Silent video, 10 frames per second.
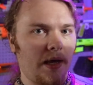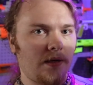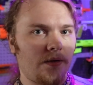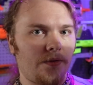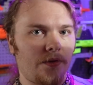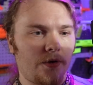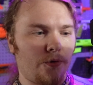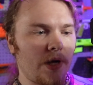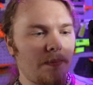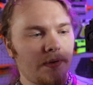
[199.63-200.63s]
And the
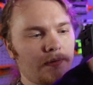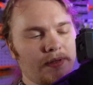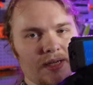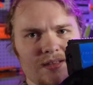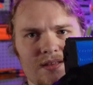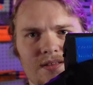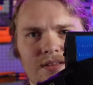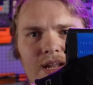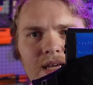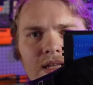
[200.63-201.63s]
grip is
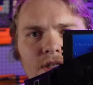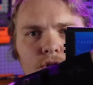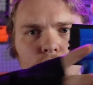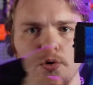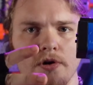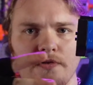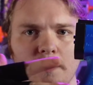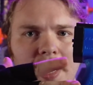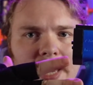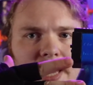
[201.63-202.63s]
slightly too short for
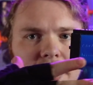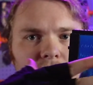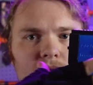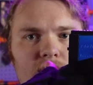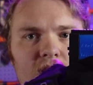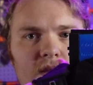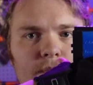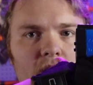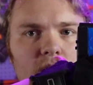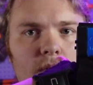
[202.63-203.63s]
my hands. You can see the
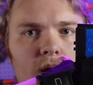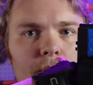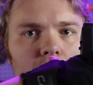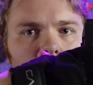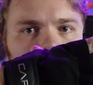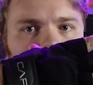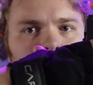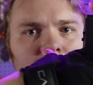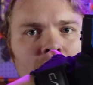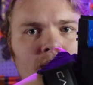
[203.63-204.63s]
bottom of my palm
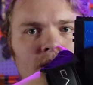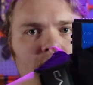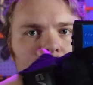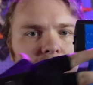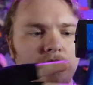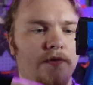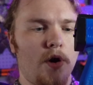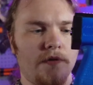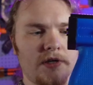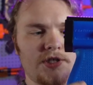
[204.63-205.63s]
kind of
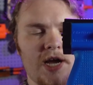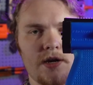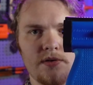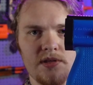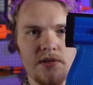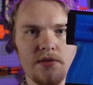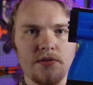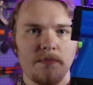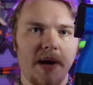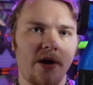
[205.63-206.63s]
overshadows
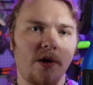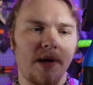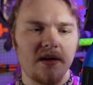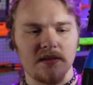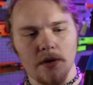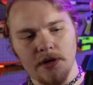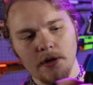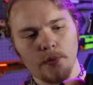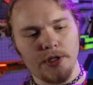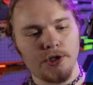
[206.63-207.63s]
the battery box down
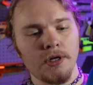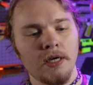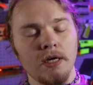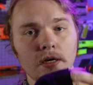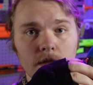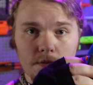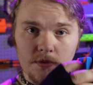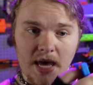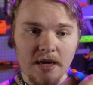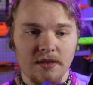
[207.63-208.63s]
here, which
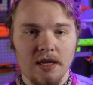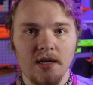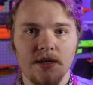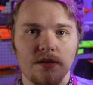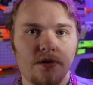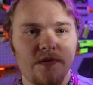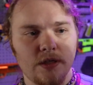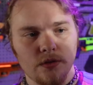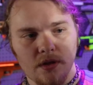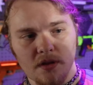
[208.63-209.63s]
that is a nice little
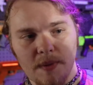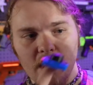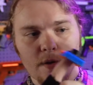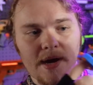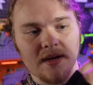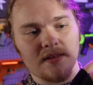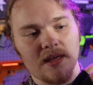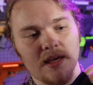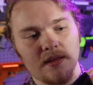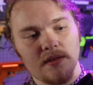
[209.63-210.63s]
feature that the battery box
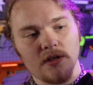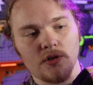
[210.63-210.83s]
is